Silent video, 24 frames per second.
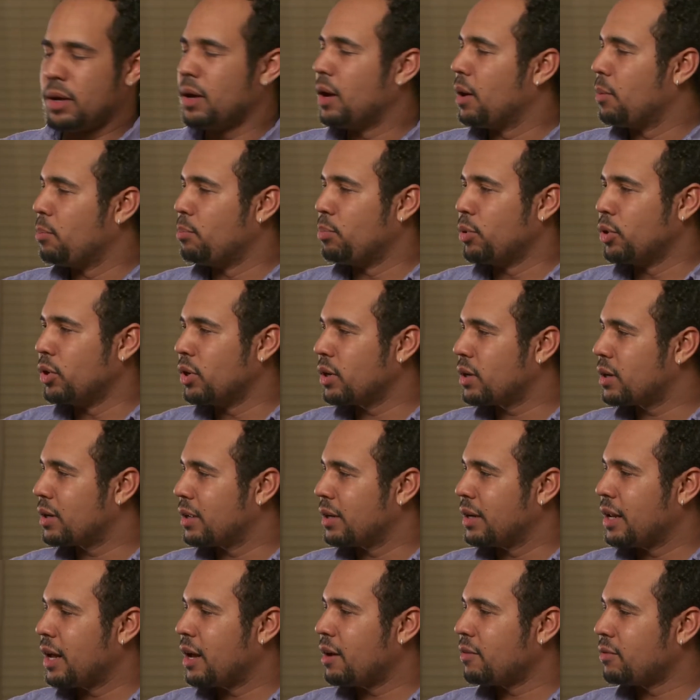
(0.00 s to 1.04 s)
a book, a
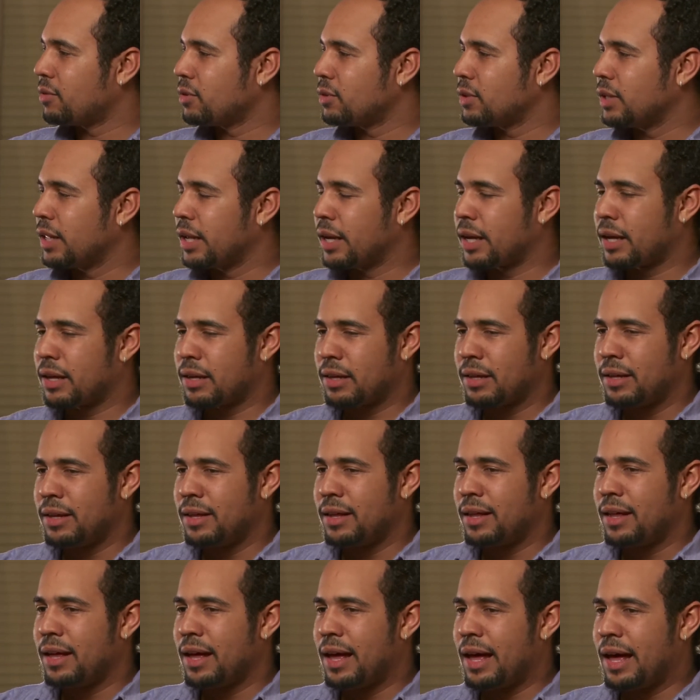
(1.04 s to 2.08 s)
novel, like
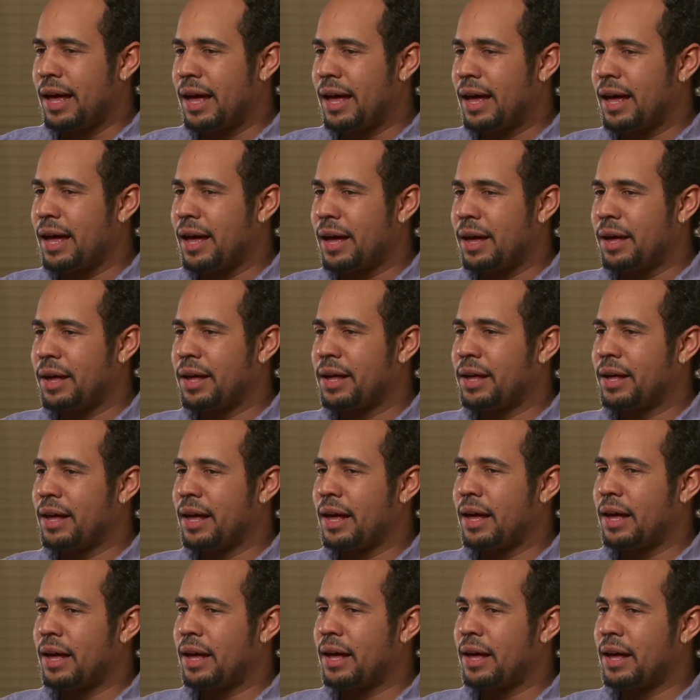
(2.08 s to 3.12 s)

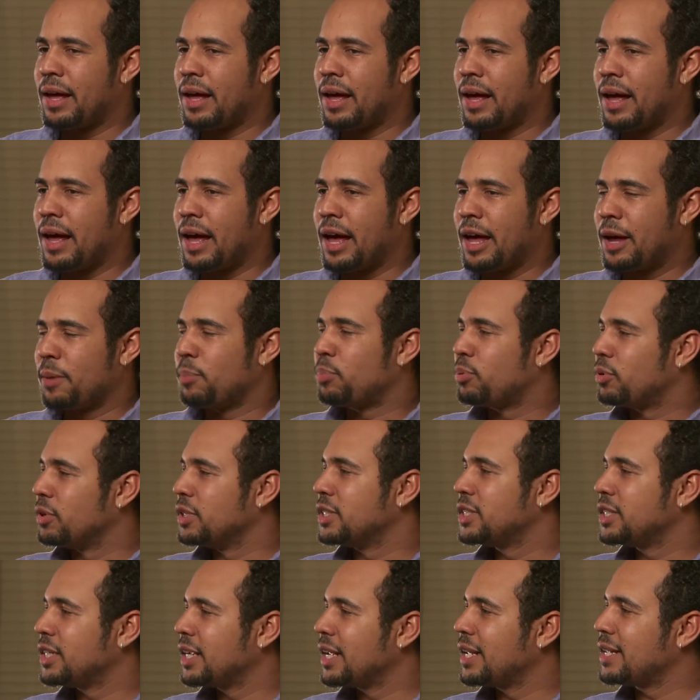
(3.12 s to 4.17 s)
I
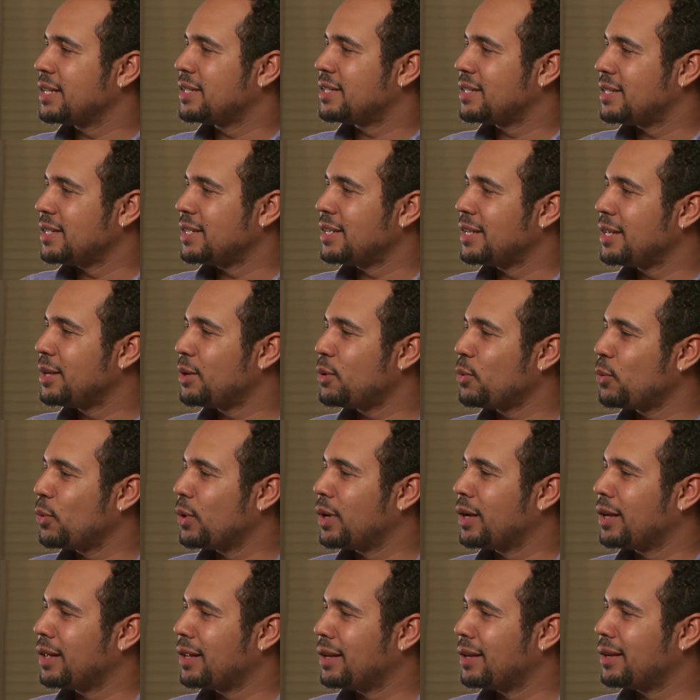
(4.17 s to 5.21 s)
appreciate seeing
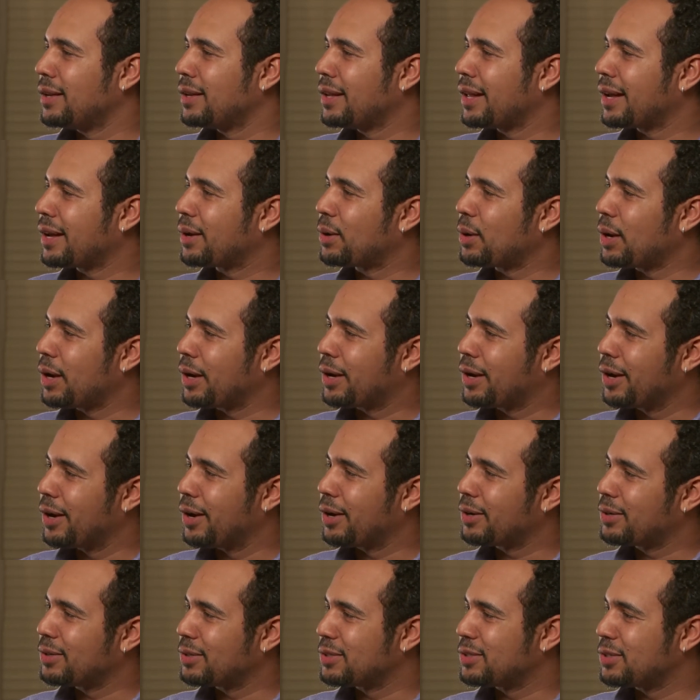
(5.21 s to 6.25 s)
when like a
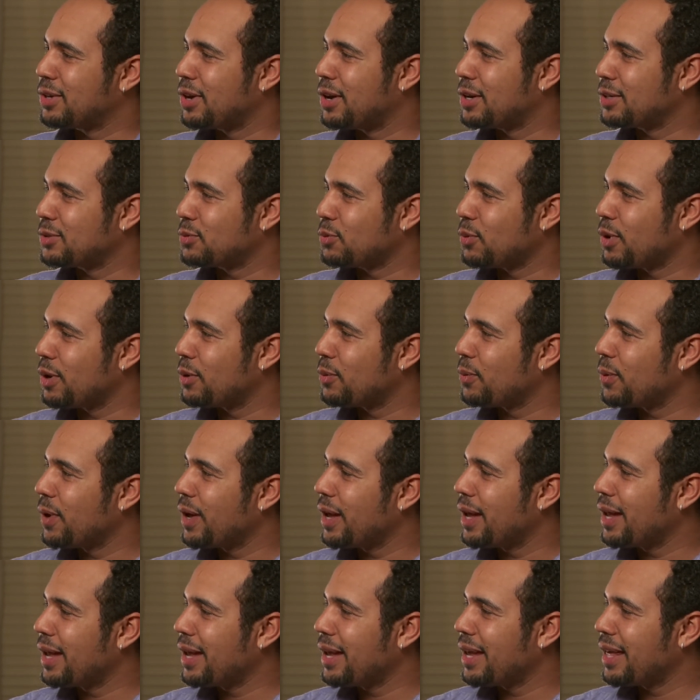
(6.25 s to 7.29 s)
character starts one
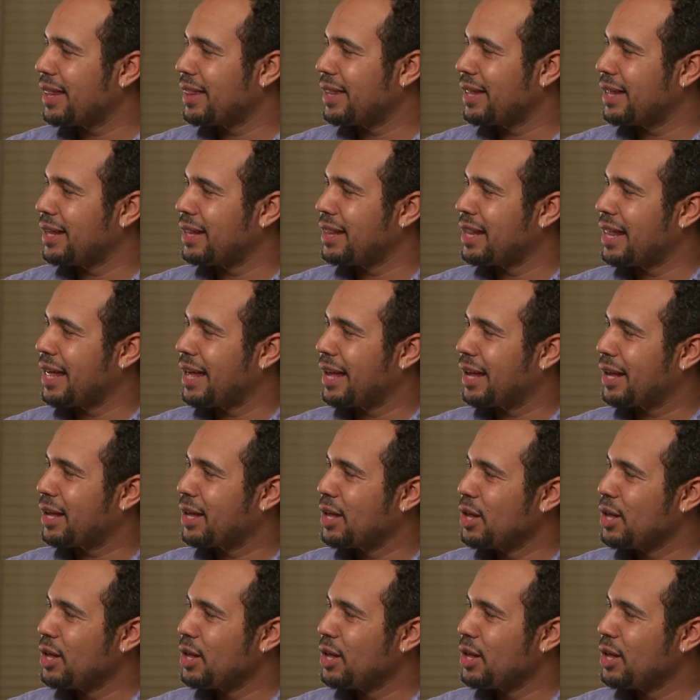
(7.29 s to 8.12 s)
way and then like